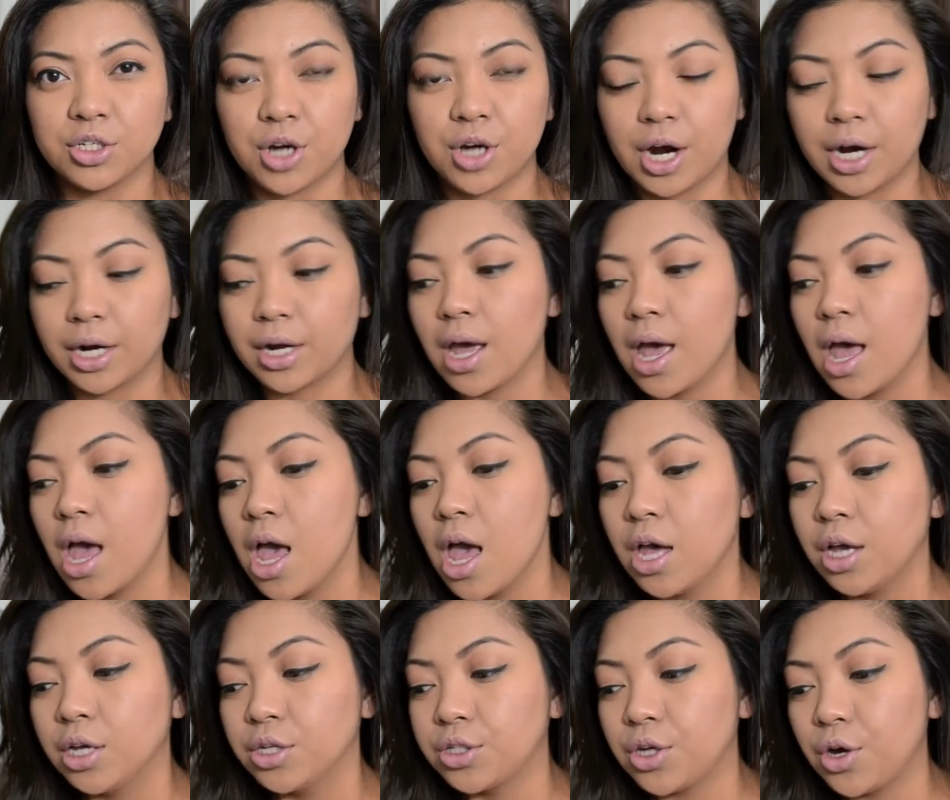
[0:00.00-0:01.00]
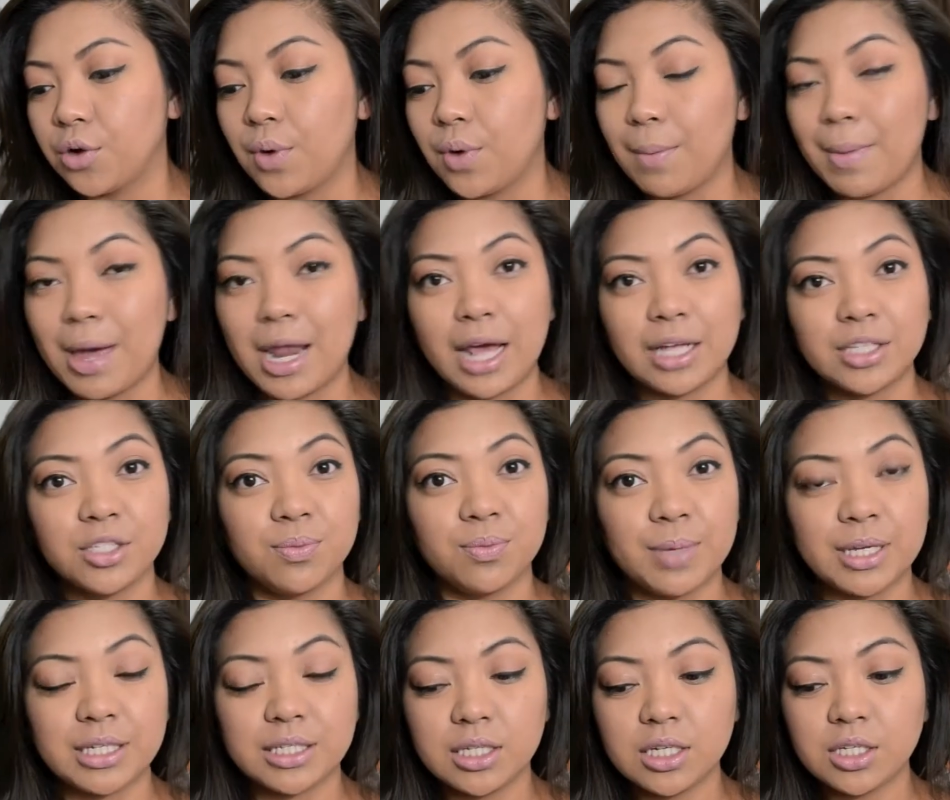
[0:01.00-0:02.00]
dark. So I like to
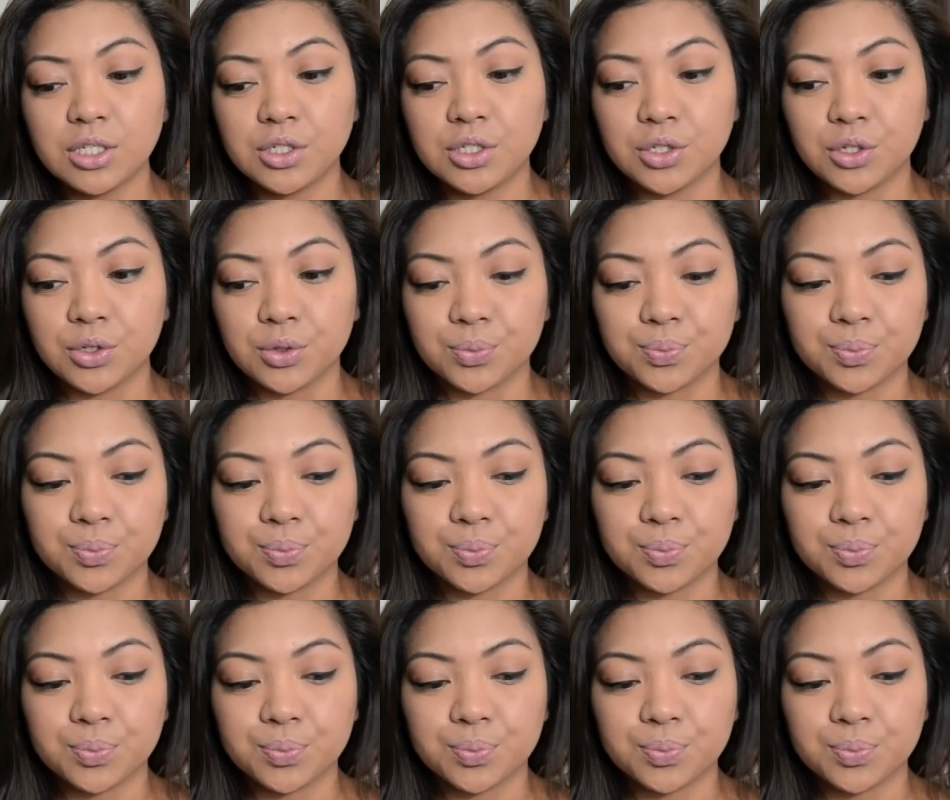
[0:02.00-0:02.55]
mix these two.